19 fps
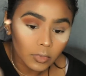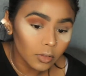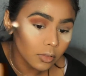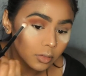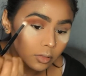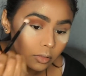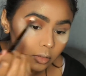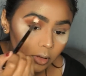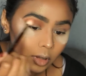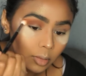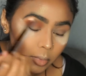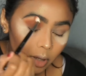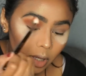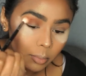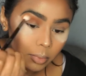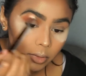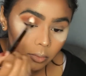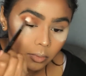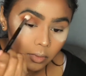So I'm
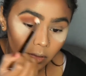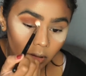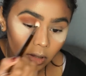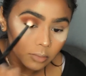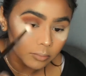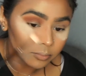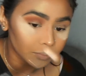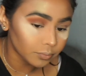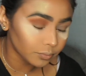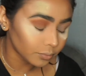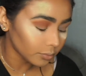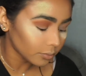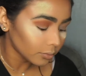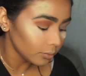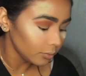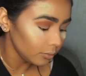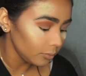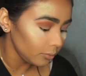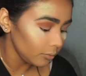happy with that.
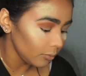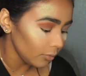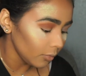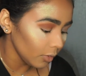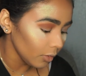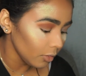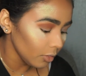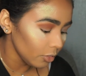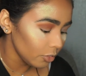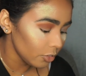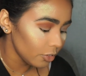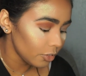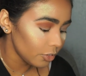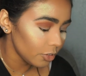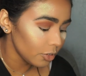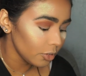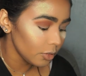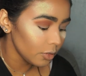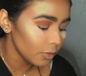
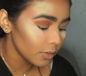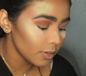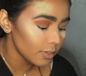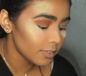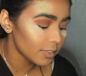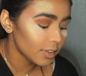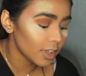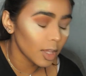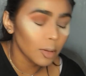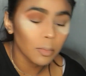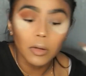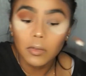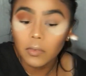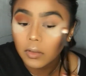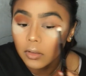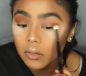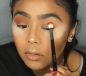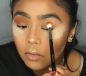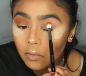Just do the same
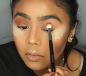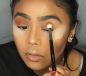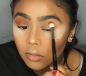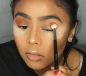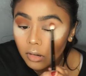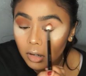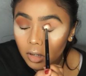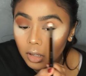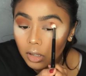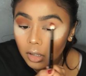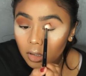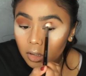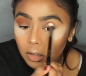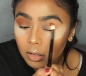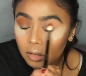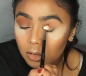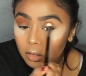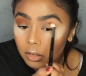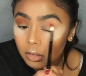on the other
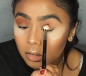eye.